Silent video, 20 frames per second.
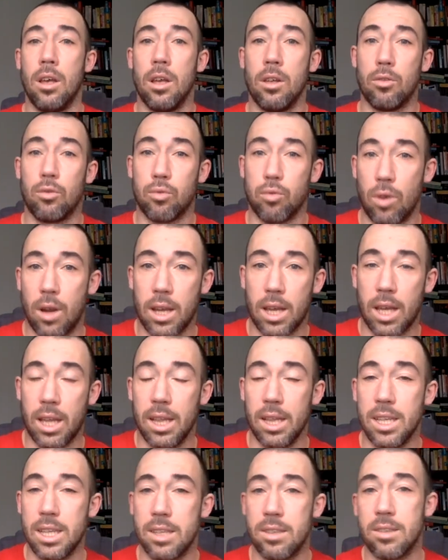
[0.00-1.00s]
Try and get at
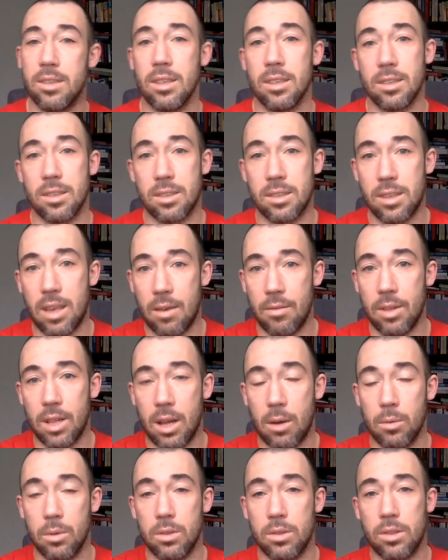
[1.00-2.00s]
least seven
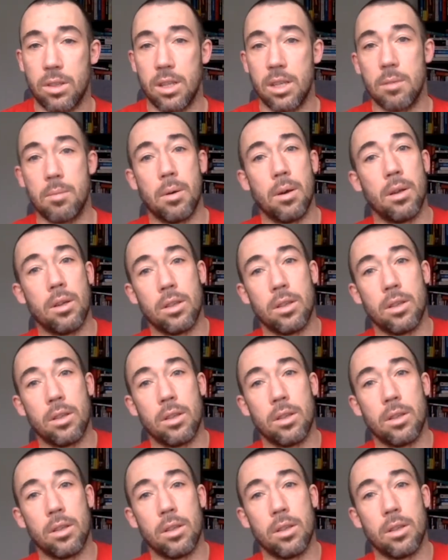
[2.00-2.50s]
hours sleep.